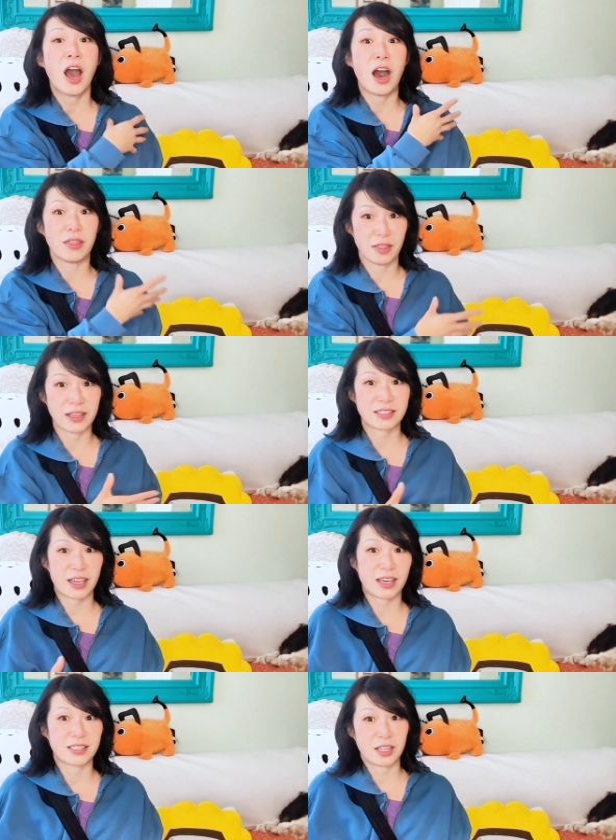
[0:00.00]
unless I
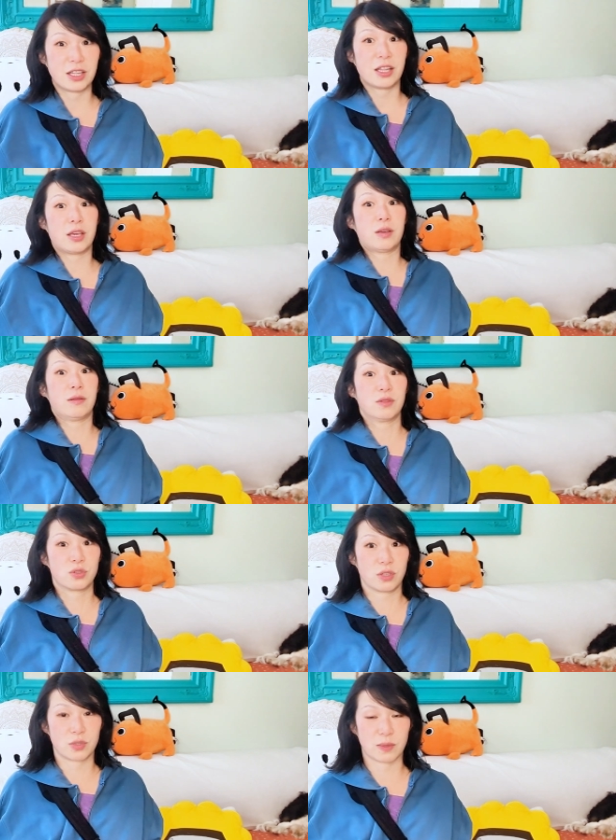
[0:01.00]
accidentally like
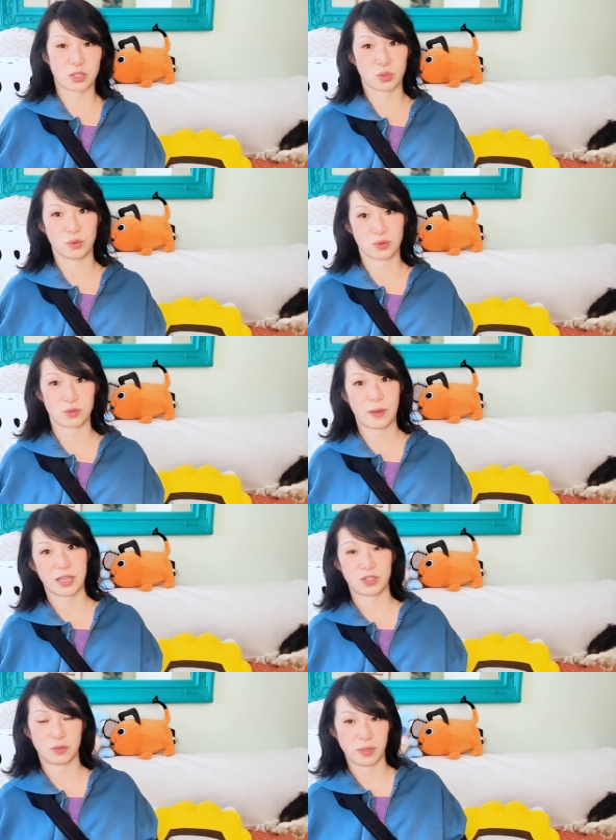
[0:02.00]
stretch my shoulders
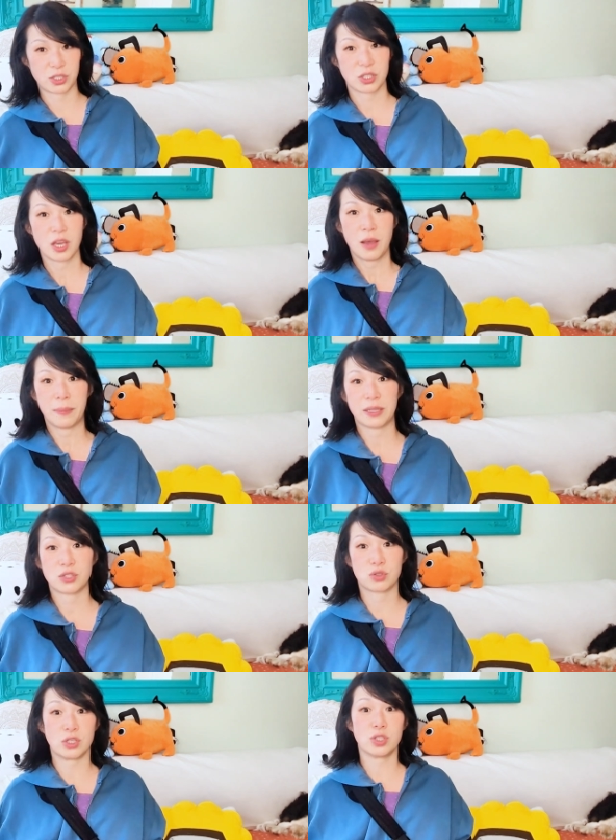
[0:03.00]
back too much. But
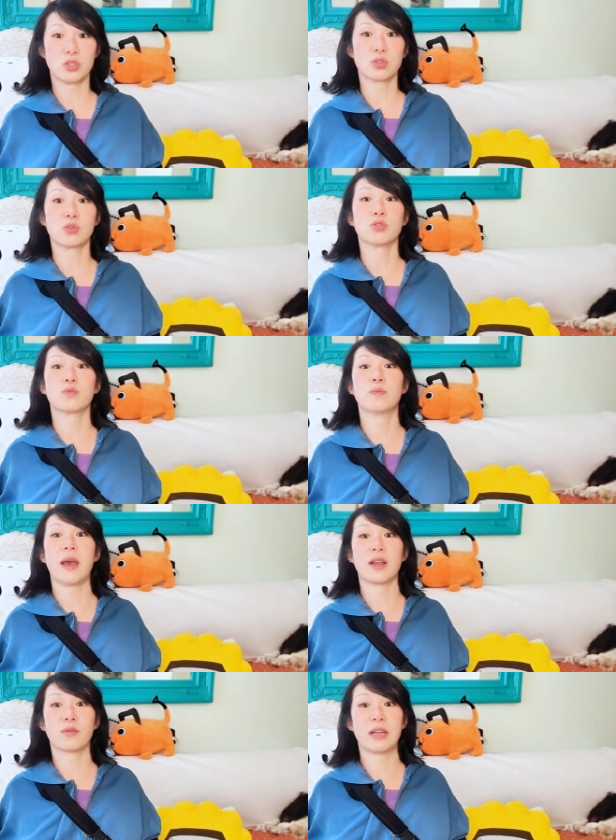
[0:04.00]
stretching your shoulder
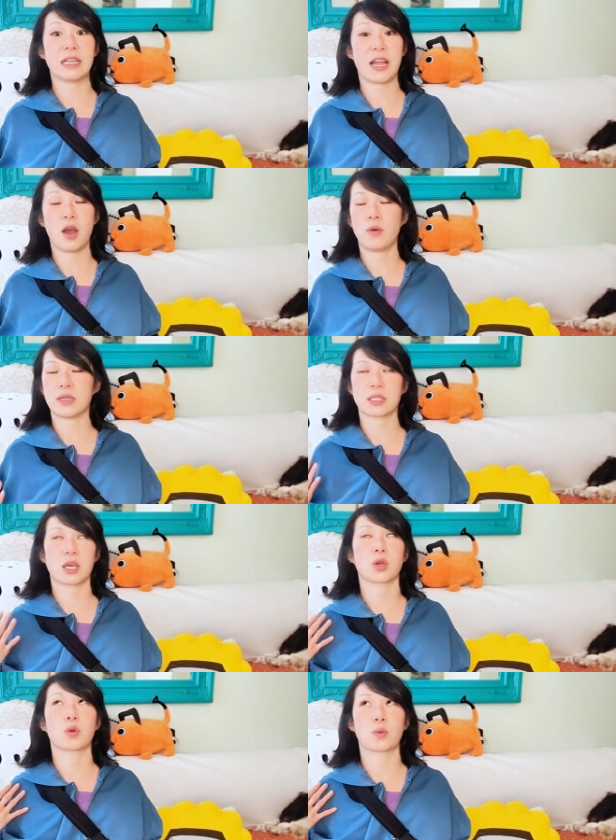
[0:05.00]
back right now is
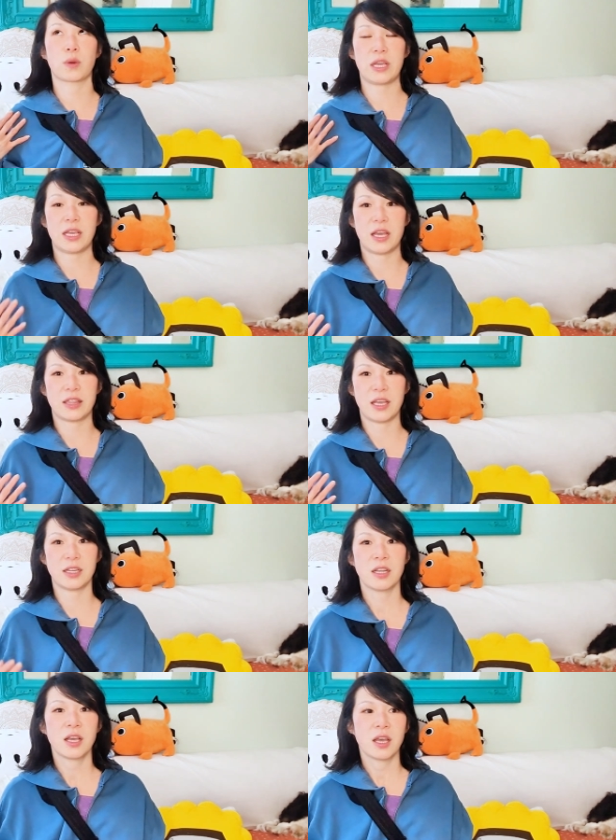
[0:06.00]
like great. And
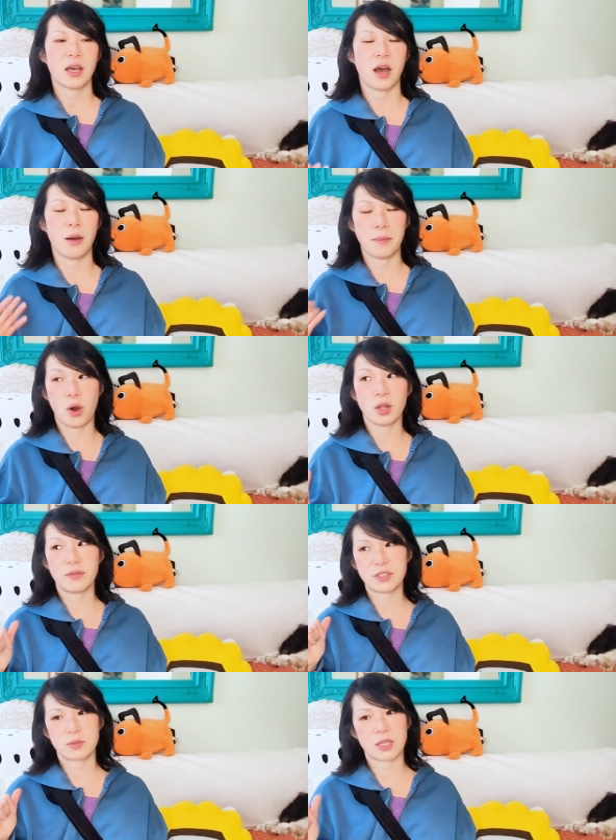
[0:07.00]
then all
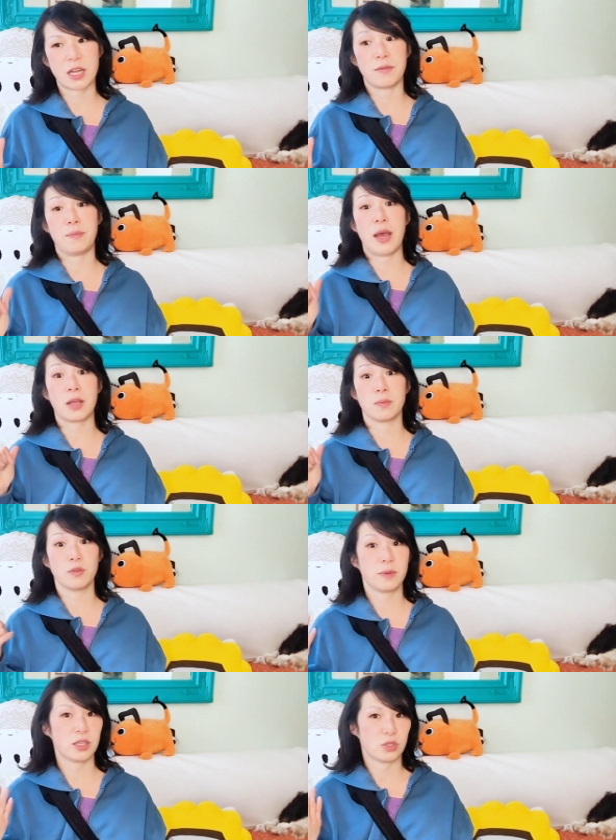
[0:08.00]
of it's kind of back
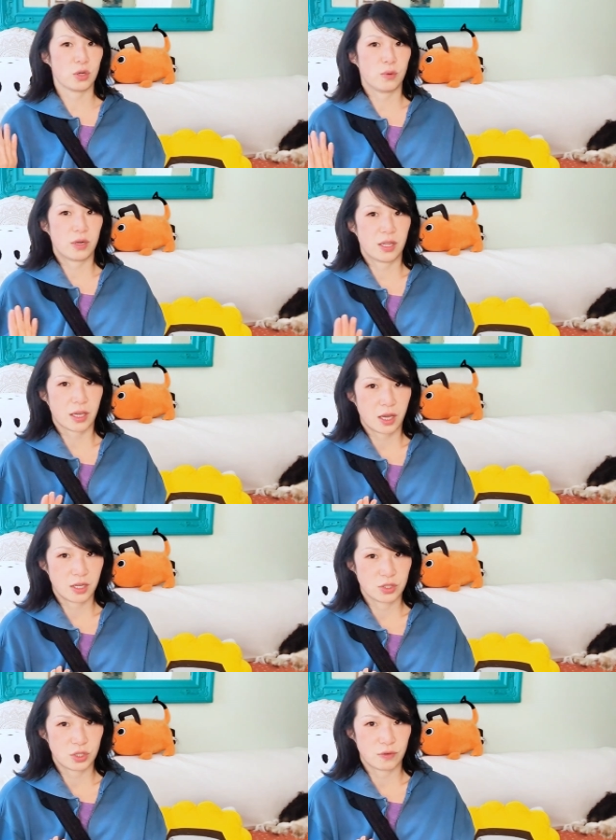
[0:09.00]
movement. You don't want to like
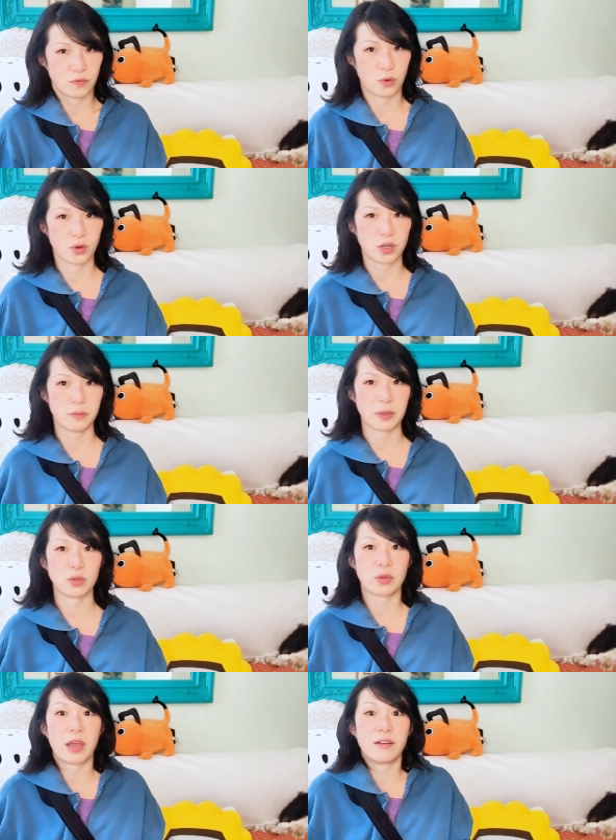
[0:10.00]
hunch in forward, but
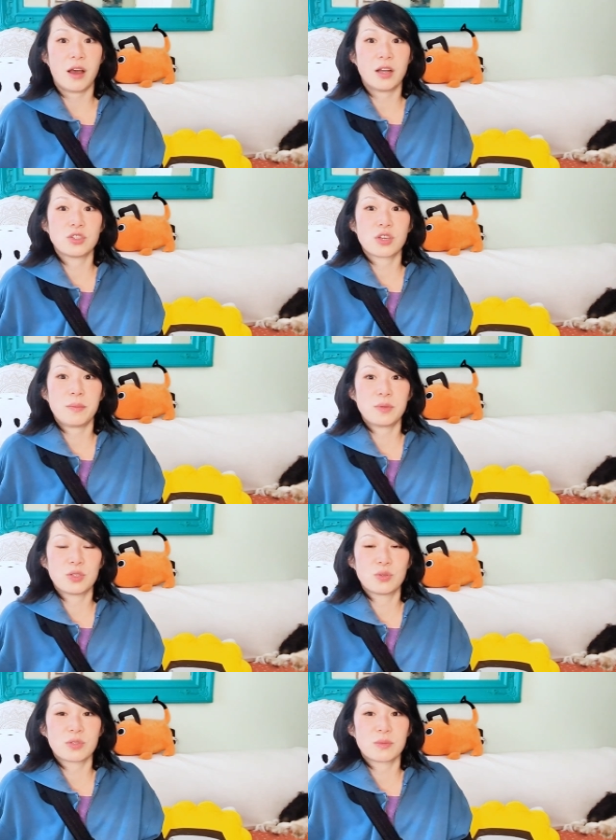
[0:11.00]
you can hunch up to
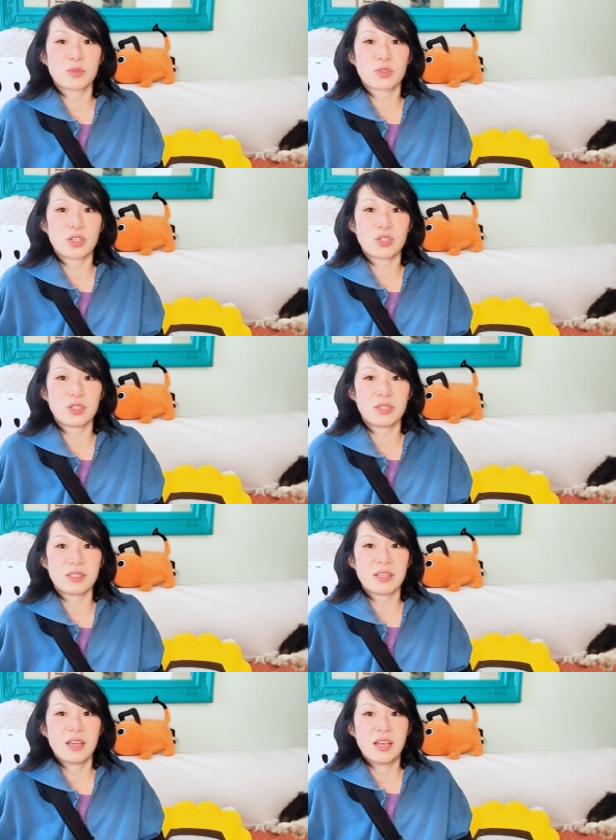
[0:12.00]
do some stretches